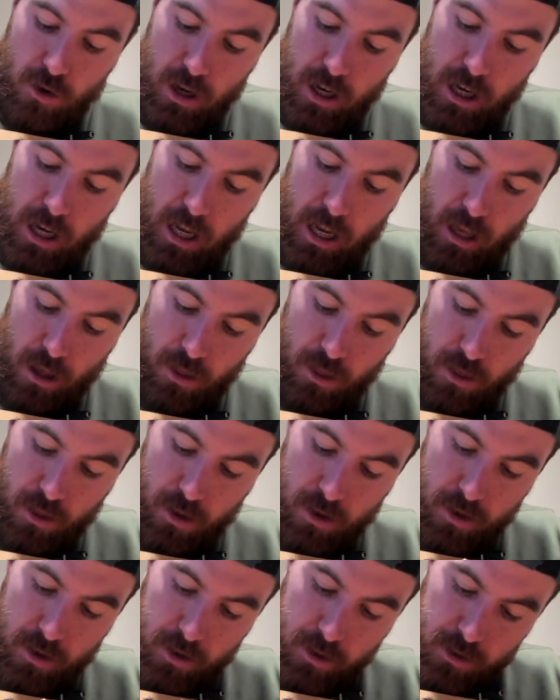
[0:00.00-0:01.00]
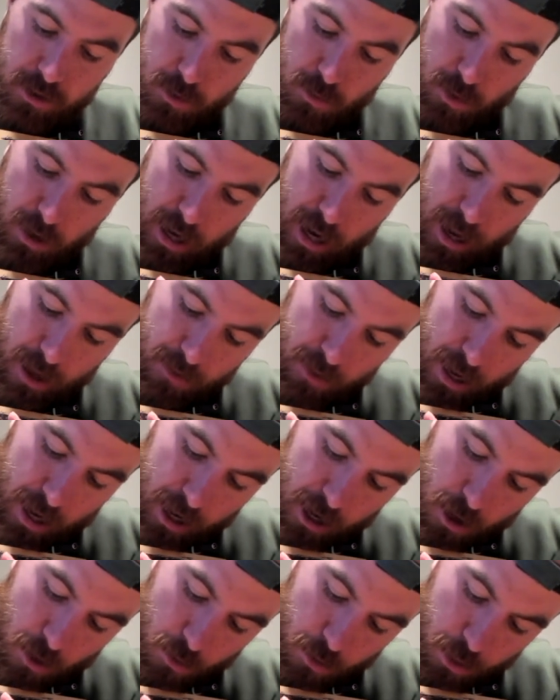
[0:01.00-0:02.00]
Installation. So
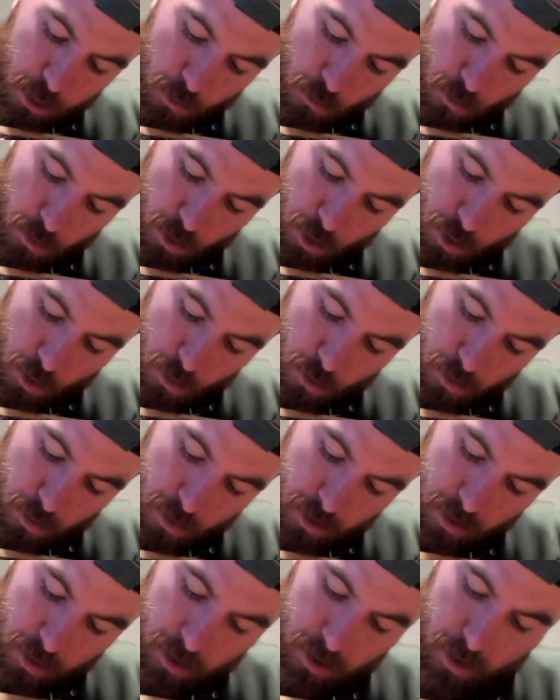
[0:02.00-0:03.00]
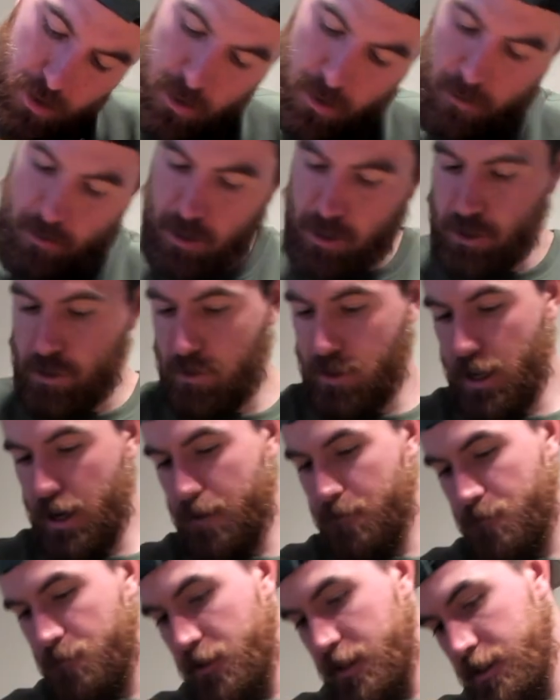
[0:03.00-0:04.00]
installation on this lock,
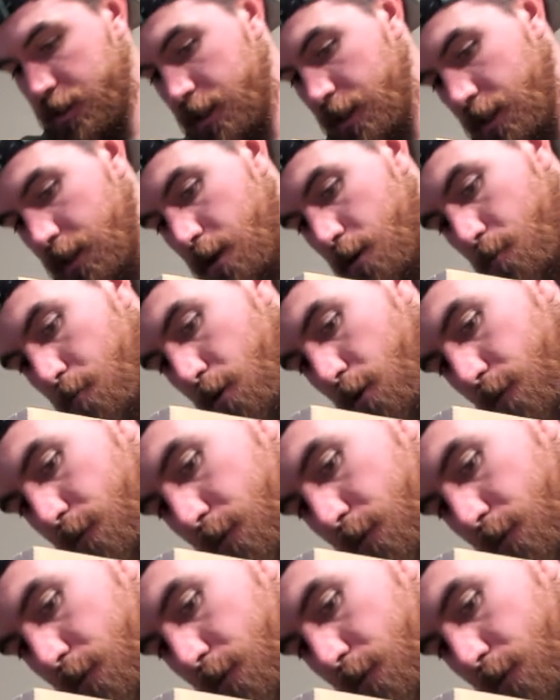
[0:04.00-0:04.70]
pretty easy